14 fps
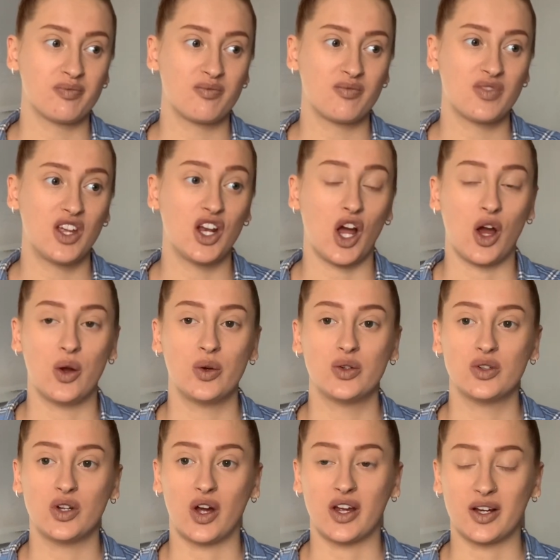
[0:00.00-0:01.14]
you know,
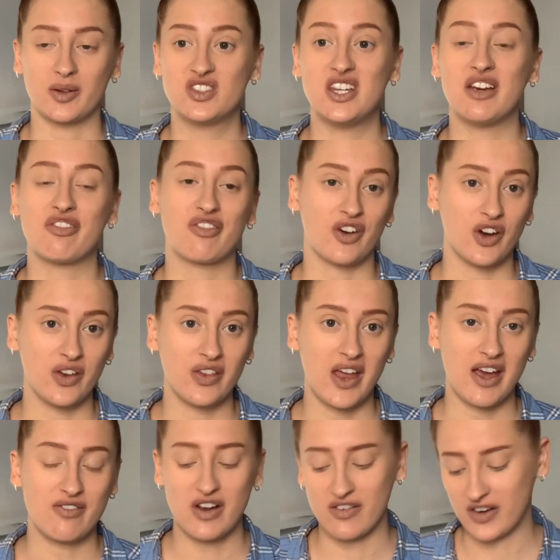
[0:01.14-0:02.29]
like different.
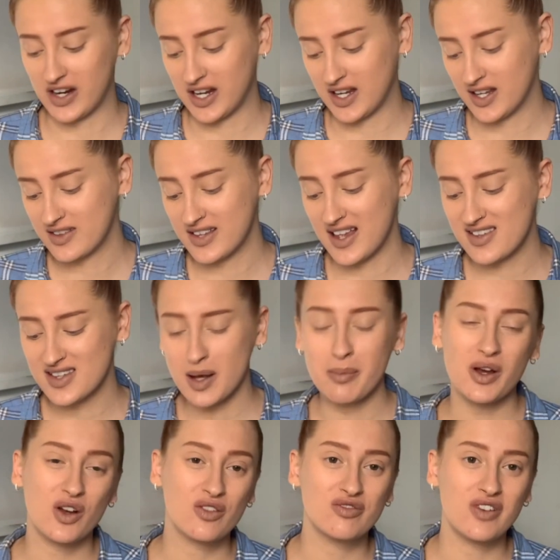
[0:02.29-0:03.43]
There's some
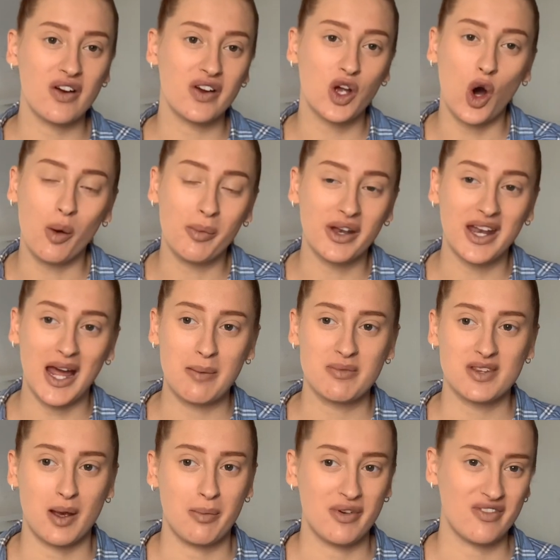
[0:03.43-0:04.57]
are very common names,
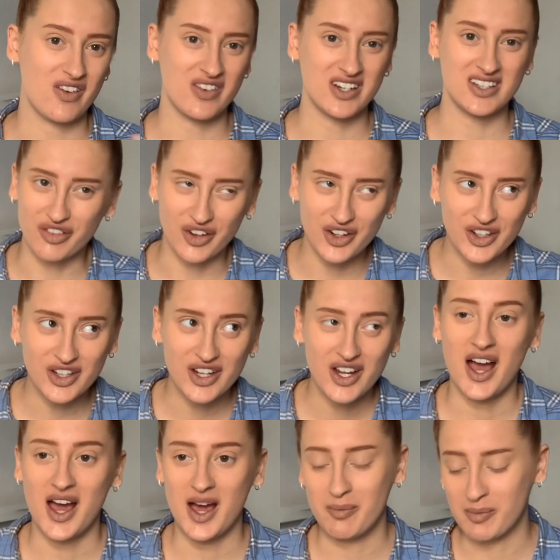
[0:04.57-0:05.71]
some are very different.
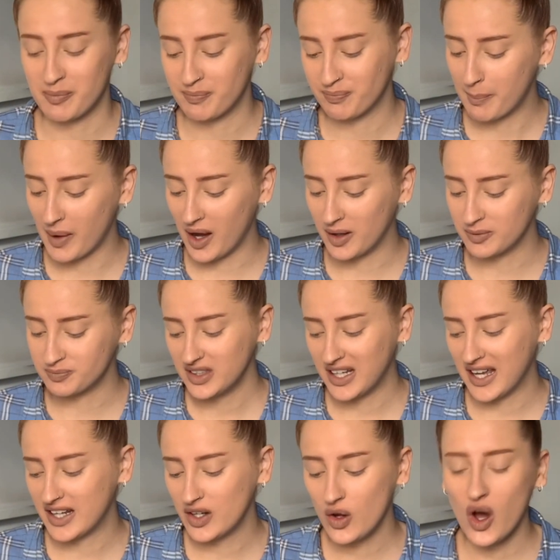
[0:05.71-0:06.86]
But yeah,
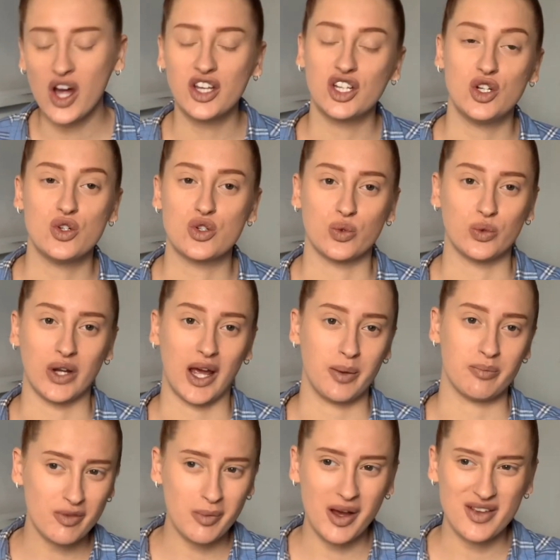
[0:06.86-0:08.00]
they're not unusual names.
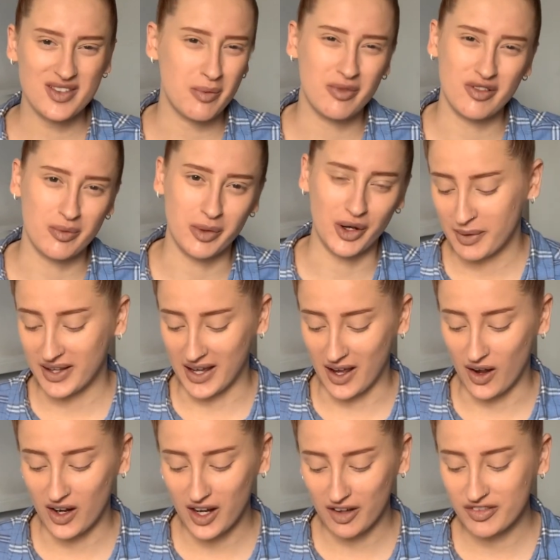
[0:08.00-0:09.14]
Well, some of them are. But yeah, I
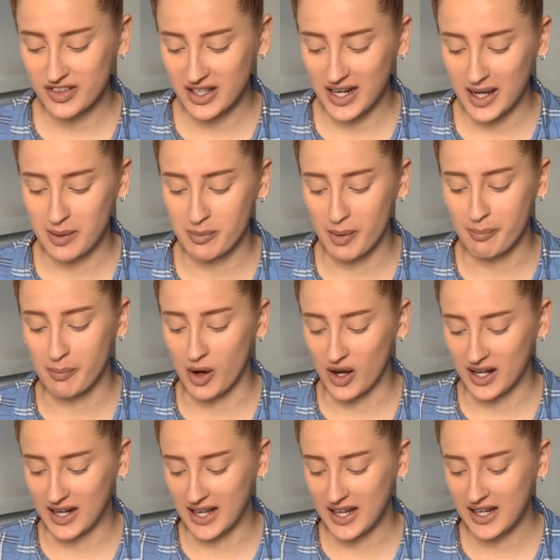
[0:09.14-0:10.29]
love the name
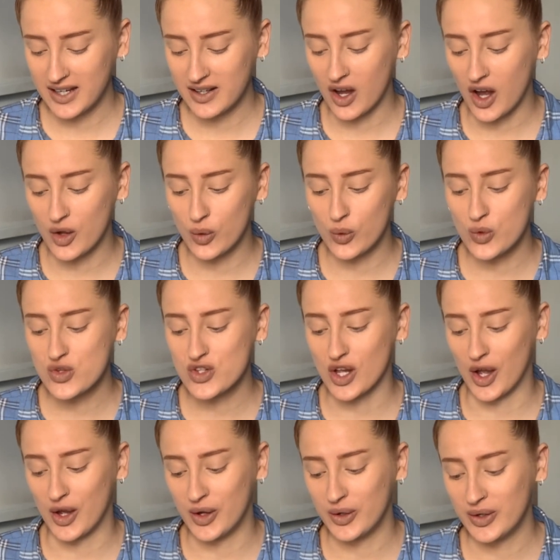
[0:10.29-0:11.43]
Miley. I
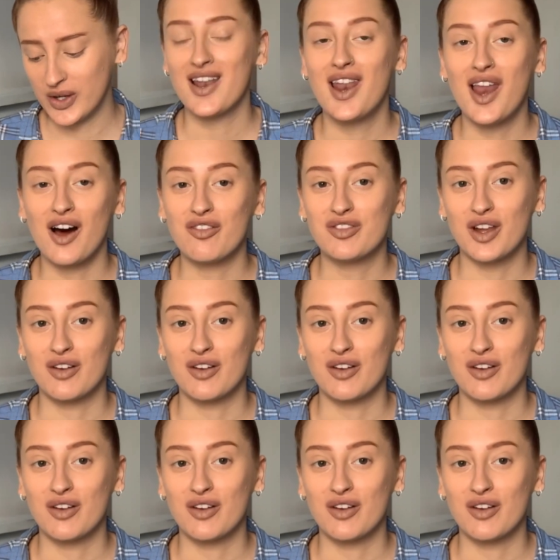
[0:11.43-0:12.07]
also love